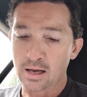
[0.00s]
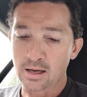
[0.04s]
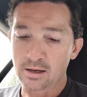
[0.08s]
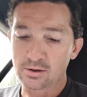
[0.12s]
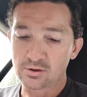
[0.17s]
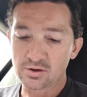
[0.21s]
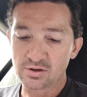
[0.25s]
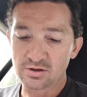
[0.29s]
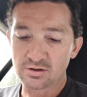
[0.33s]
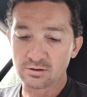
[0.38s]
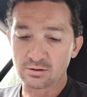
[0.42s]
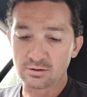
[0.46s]

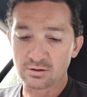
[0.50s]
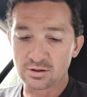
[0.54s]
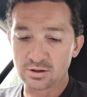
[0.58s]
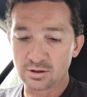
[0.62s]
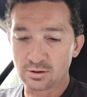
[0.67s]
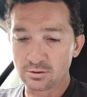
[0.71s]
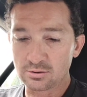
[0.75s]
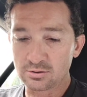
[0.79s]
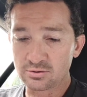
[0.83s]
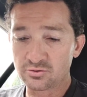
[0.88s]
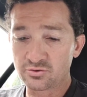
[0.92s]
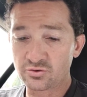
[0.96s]
just
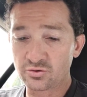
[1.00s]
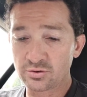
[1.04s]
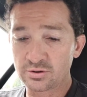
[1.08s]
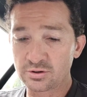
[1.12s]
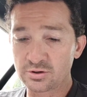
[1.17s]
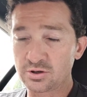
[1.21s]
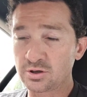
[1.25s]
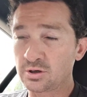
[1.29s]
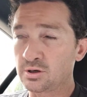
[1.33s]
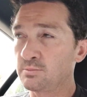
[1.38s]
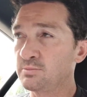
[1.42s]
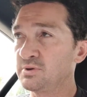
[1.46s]
talking through the
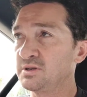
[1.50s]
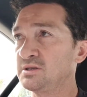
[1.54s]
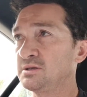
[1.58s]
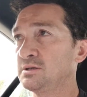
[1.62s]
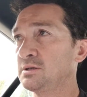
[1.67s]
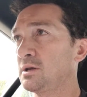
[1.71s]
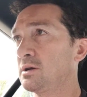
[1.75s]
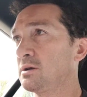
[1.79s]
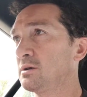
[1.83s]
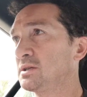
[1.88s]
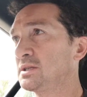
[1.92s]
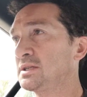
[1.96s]
job. This is
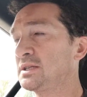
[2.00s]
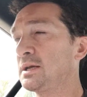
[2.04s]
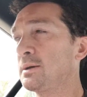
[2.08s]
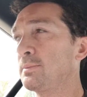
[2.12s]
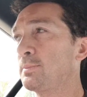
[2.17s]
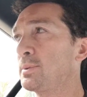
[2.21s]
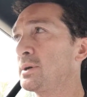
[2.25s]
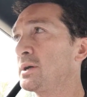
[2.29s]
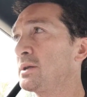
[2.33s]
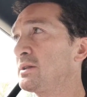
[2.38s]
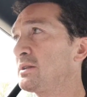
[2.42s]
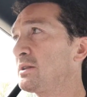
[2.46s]
not a
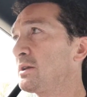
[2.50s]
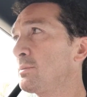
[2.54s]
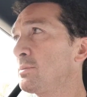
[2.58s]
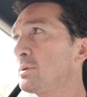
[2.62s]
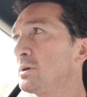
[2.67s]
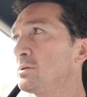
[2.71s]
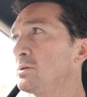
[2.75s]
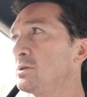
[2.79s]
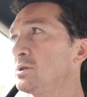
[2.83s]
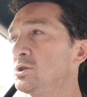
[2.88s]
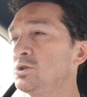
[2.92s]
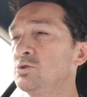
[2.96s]
step-by-step how
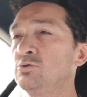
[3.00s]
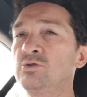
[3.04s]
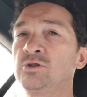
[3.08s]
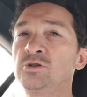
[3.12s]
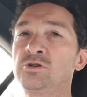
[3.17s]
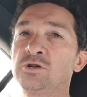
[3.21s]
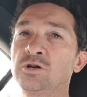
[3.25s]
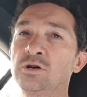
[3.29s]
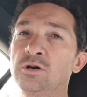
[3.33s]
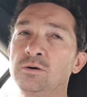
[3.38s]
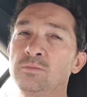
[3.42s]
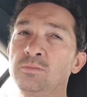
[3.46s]
to do the
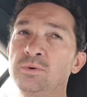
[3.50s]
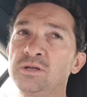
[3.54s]
job.